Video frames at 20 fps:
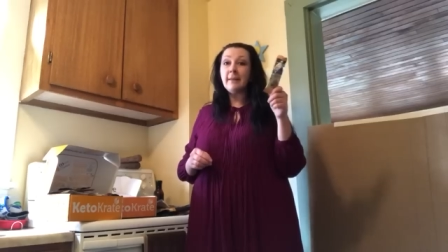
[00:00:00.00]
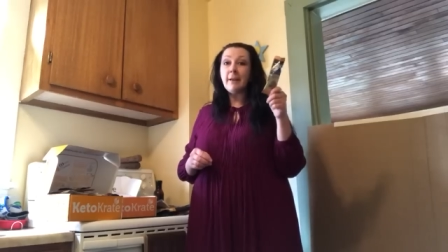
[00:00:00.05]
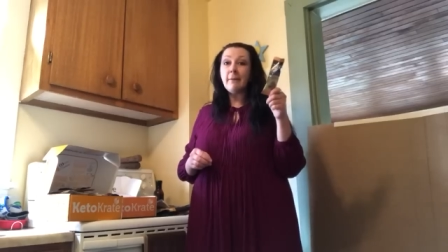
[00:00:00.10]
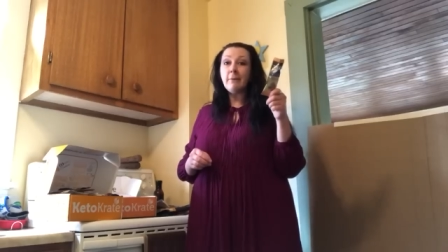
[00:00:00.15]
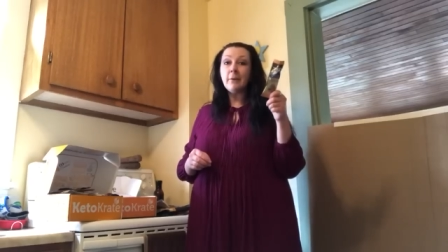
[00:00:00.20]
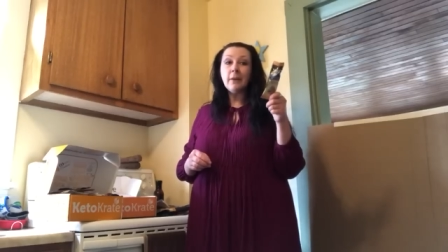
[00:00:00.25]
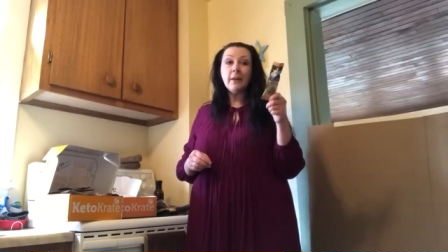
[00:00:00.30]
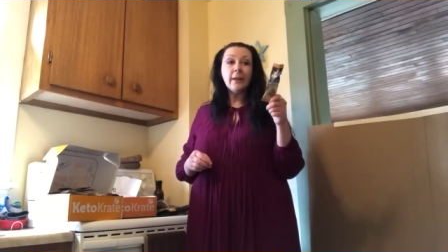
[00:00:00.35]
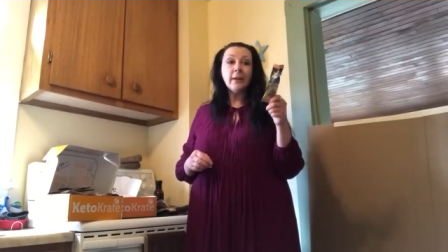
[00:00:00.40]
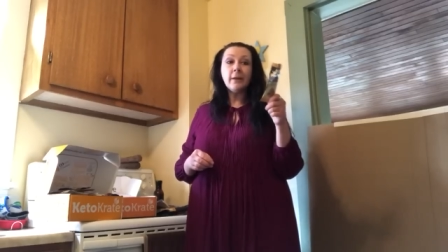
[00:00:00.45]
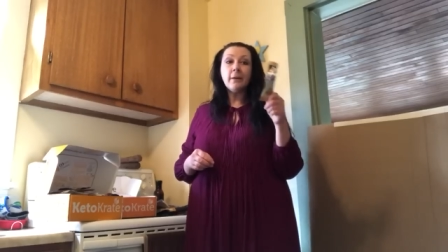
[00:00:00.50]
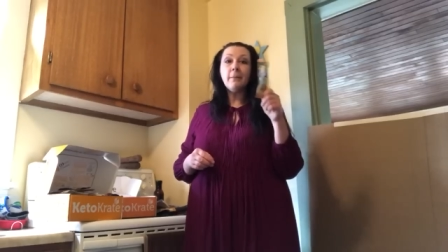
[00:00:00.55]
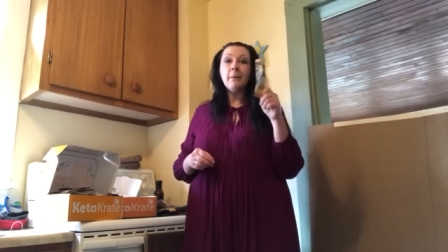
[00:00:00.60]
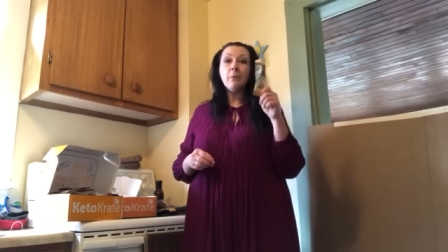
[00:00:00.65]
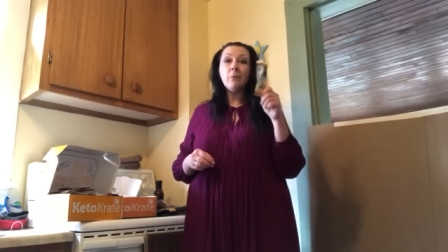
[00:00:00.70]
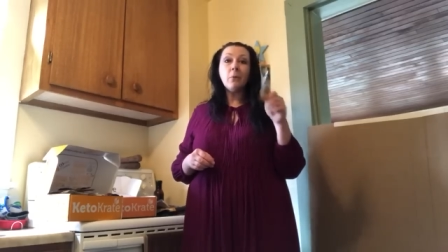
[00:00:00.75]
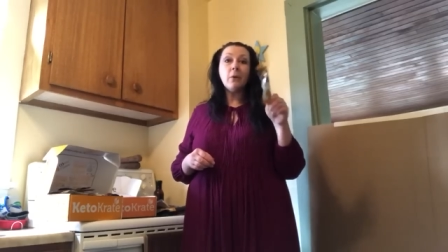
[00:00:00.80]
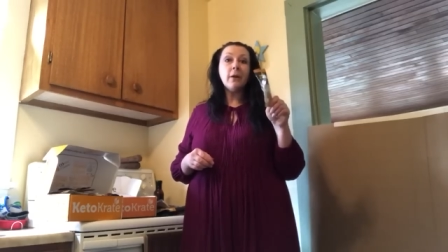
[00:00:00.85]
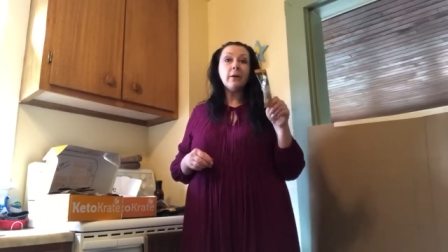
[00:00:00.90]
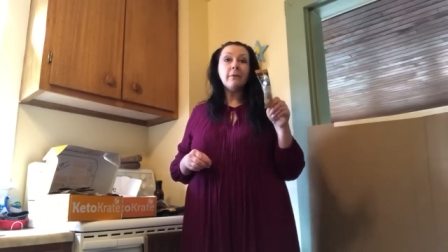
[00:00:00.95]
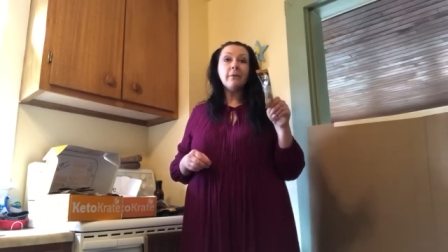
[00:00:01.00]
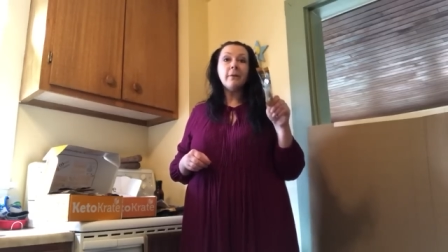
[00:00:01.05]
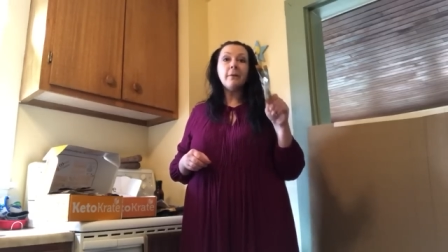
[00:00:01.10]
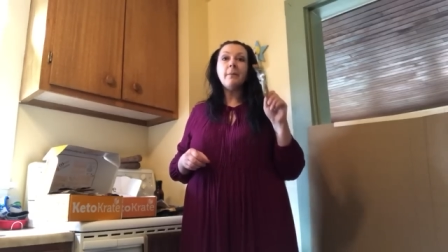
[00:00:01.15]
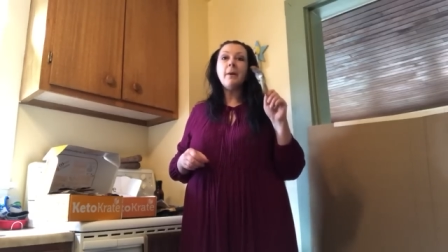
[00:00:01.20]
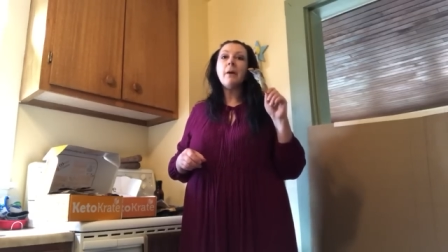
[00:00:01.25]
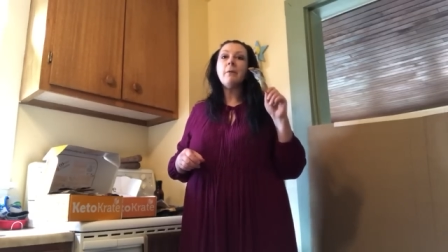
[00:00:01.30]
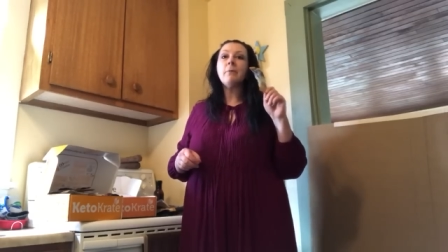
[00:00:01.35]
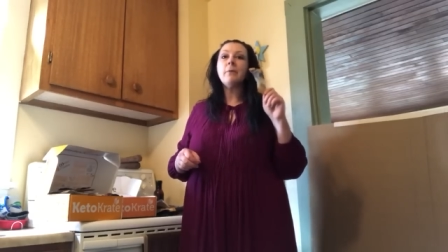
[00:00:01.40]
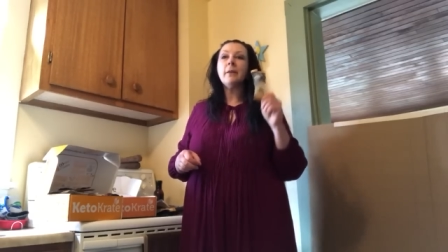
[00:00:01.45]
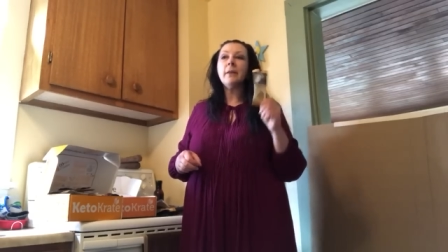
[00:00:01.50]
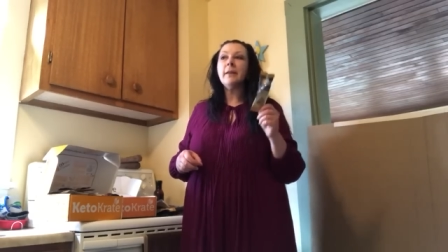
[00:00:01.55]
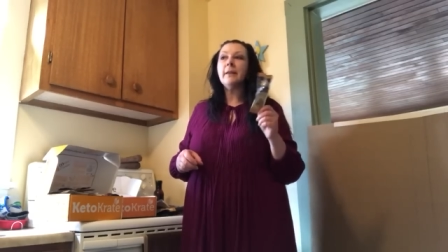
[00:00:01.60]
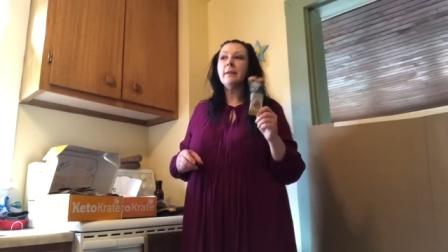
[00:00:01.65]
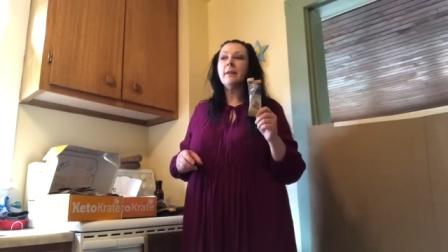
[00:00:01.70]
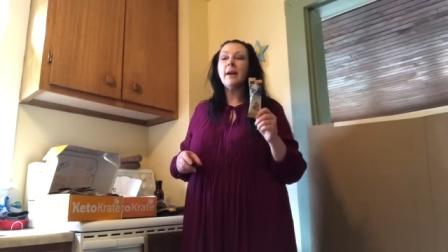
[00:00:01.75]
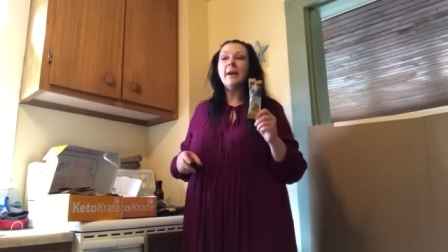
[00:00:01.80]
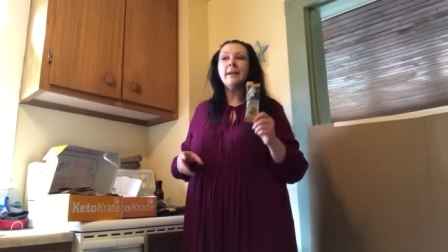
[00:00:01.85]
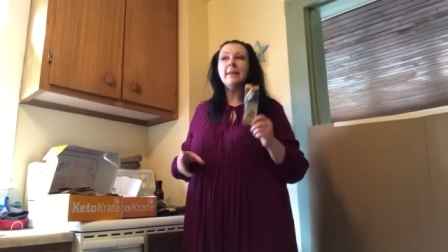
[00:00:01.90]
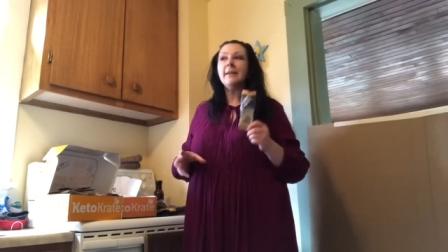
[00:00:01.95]
is definitely going to be one of them. I really
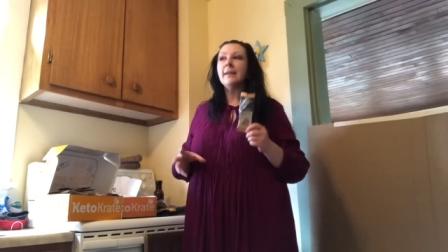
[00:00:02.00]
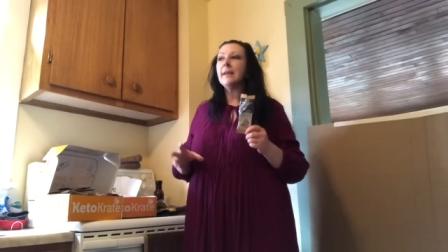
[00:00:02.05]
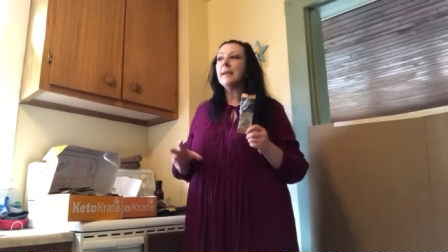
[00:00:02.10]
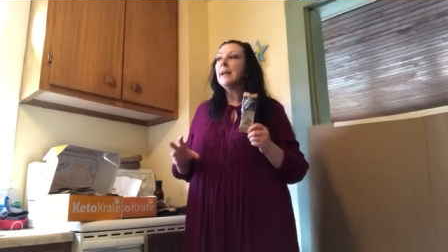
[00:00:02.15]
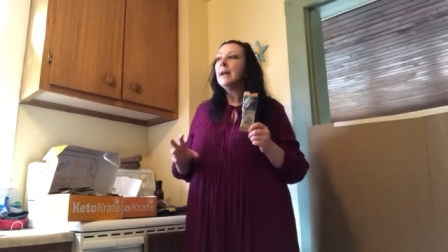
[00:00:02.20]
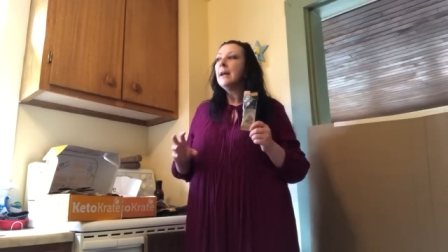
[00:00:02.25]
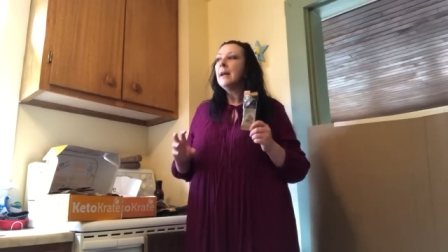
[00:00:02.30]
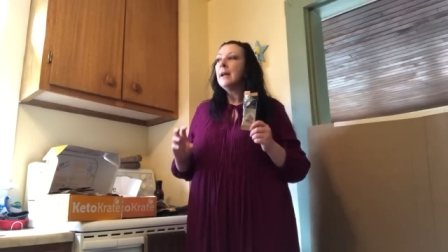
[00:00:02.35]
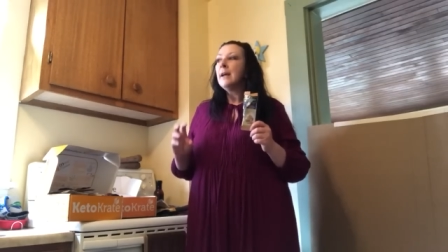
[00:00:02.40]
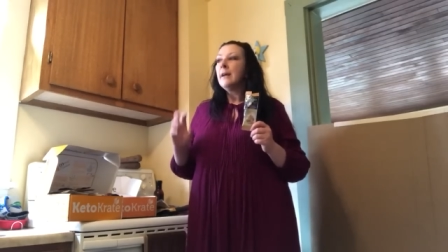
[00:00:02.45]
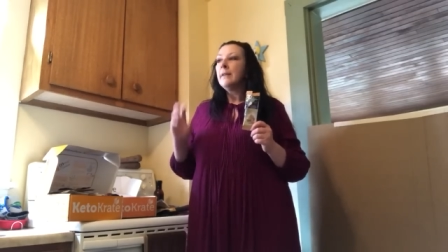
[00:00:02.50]
liked it.